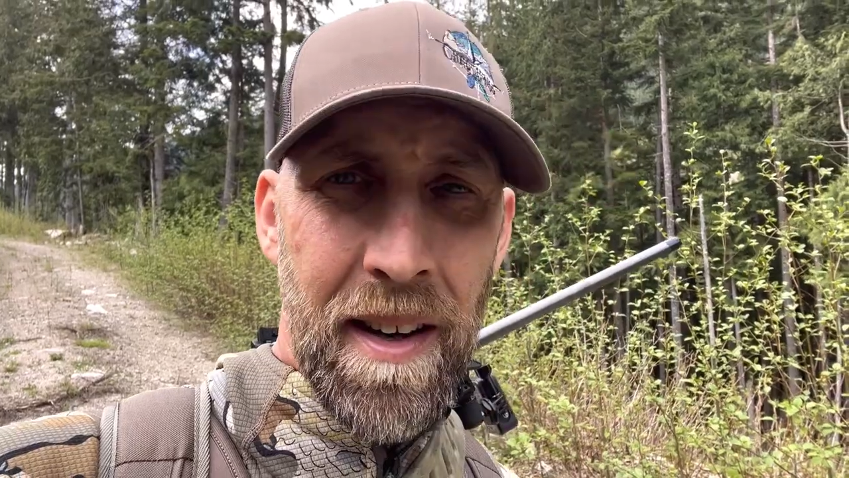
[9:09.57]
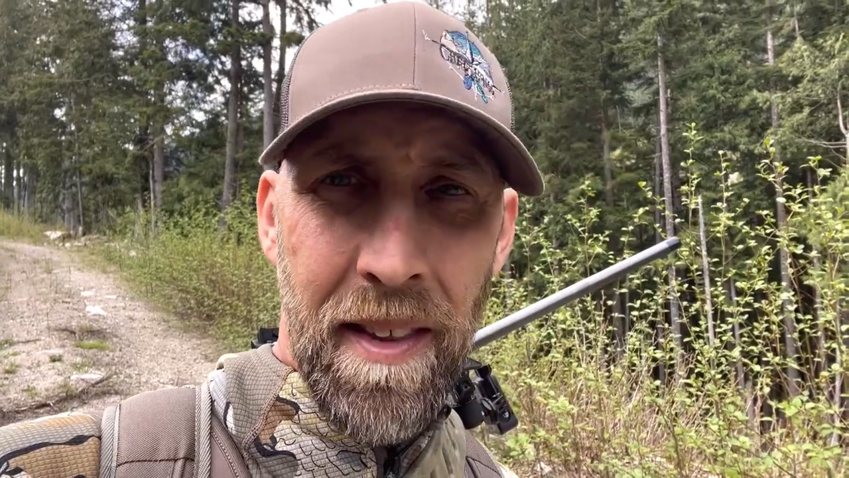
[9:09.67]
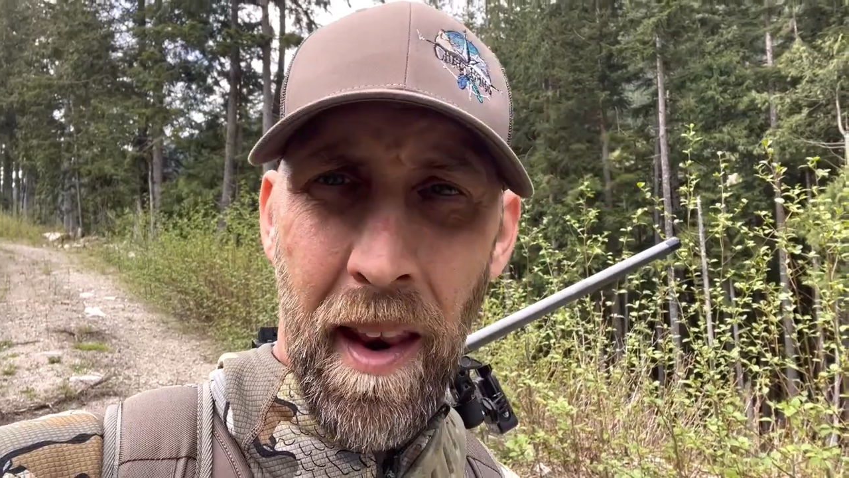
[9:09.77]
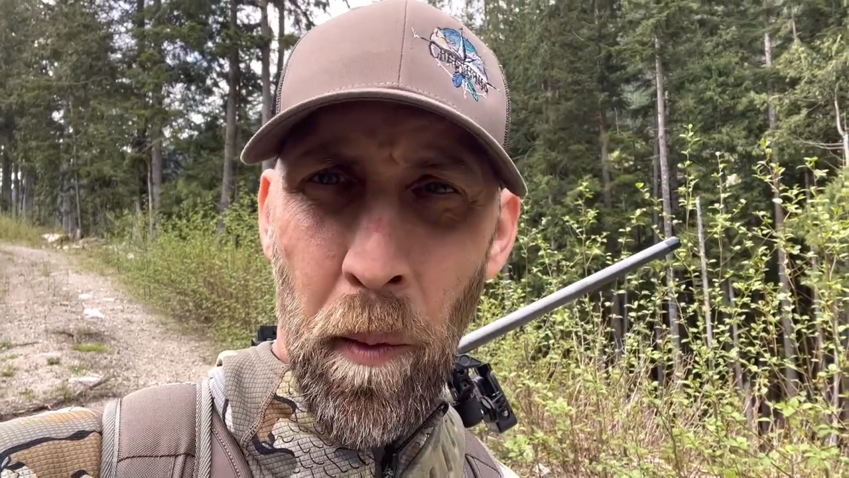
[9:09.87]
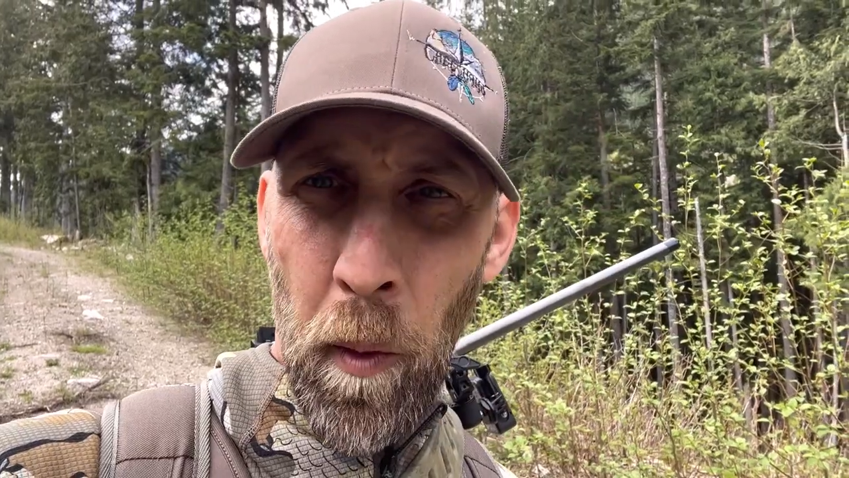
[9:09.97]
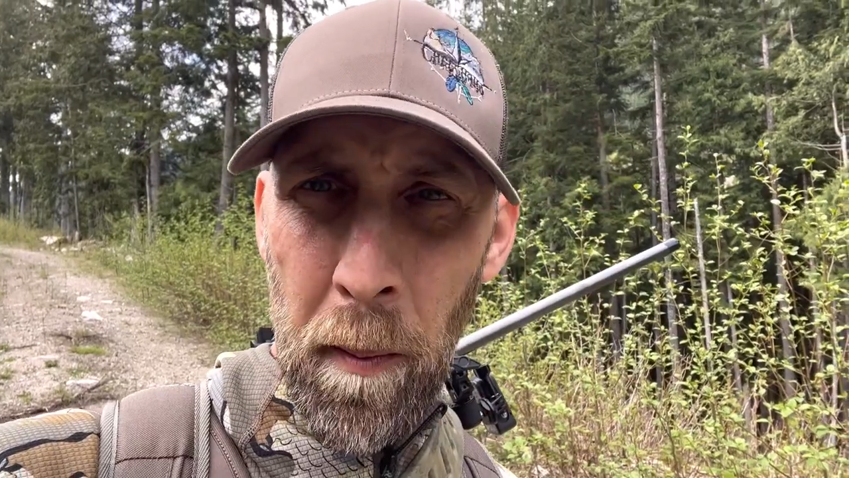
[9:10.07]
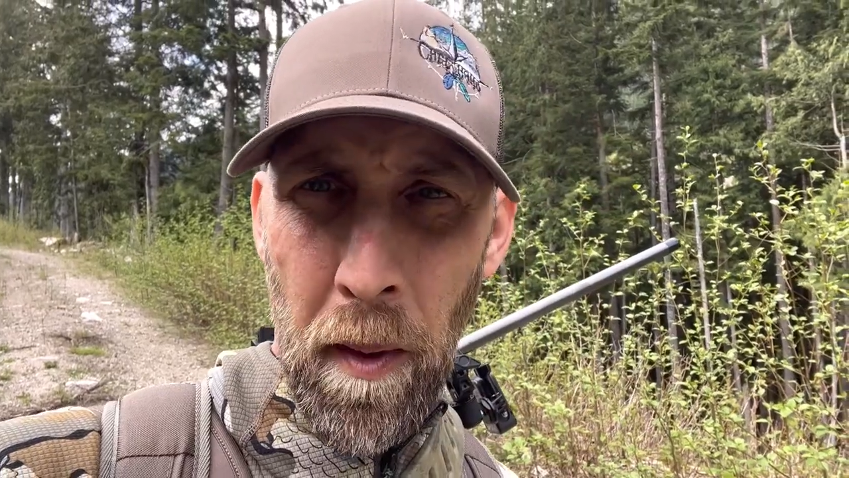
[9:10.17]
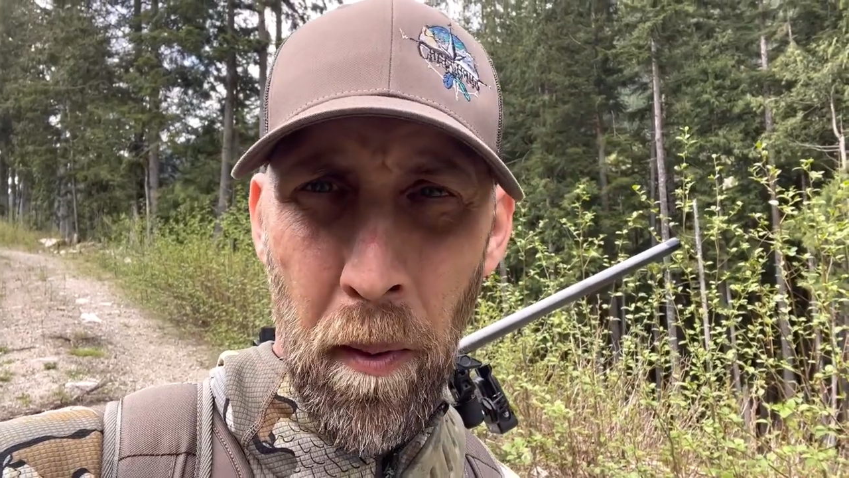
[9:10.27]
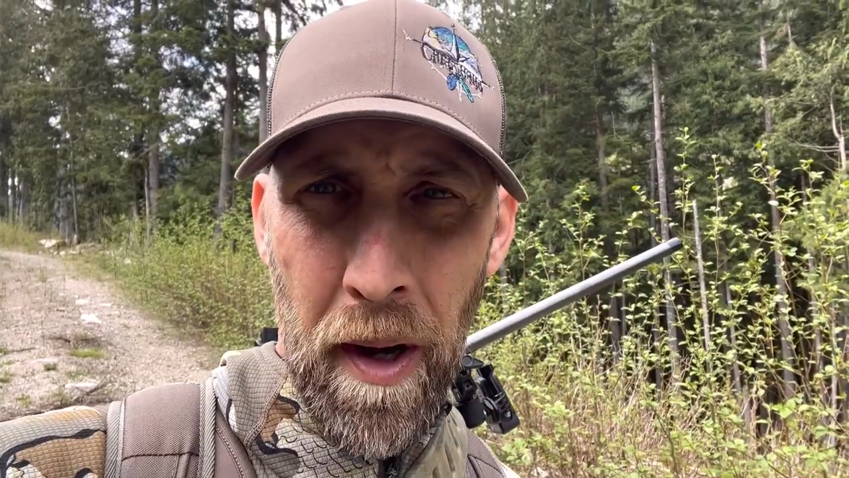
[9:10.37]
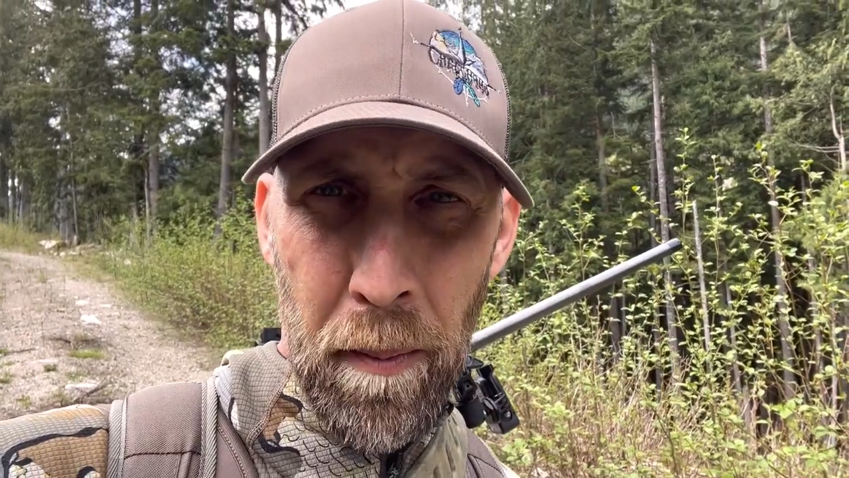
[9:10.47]
And then I worked
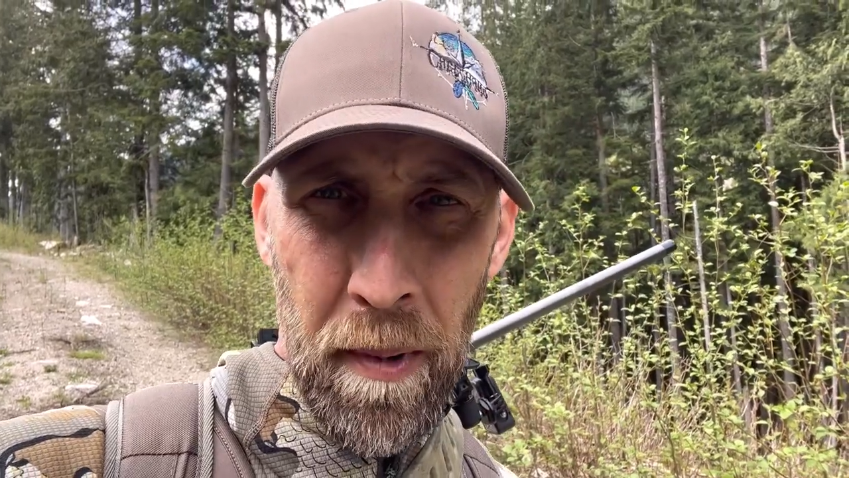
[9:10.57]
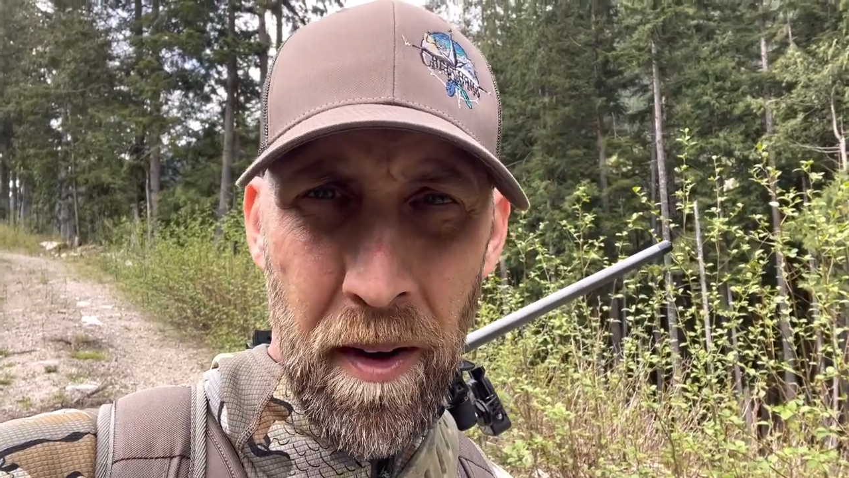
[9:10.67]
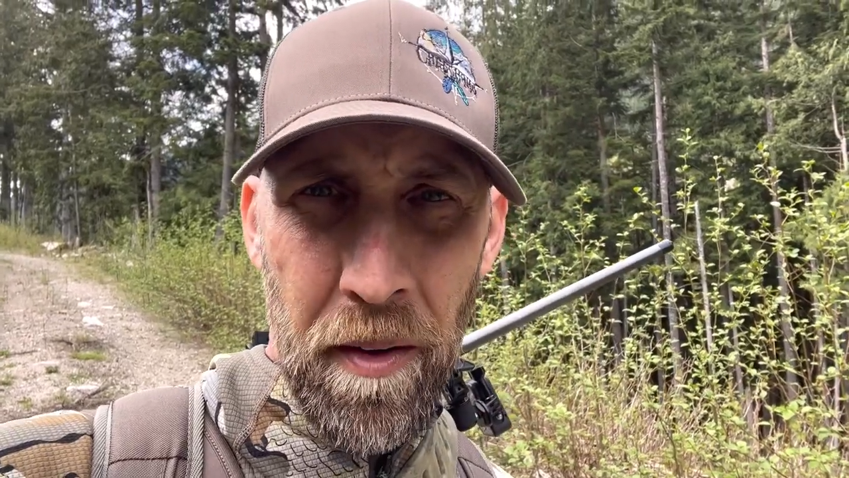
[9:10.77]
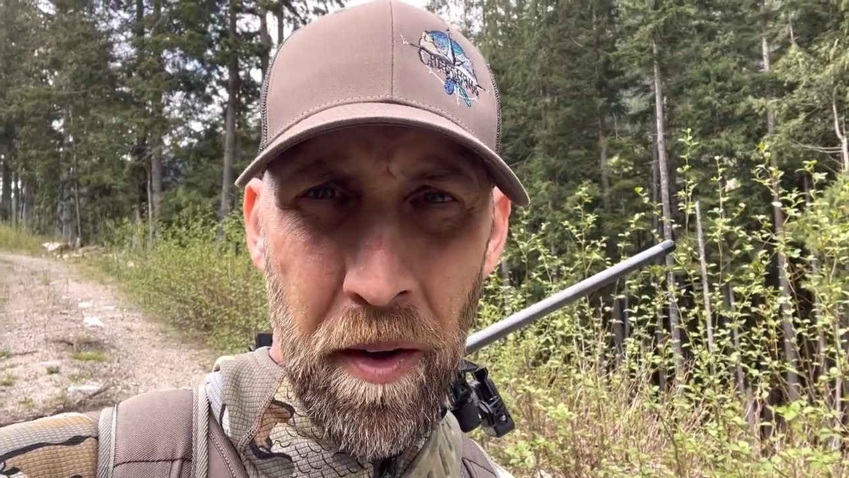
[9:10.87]
my way up into the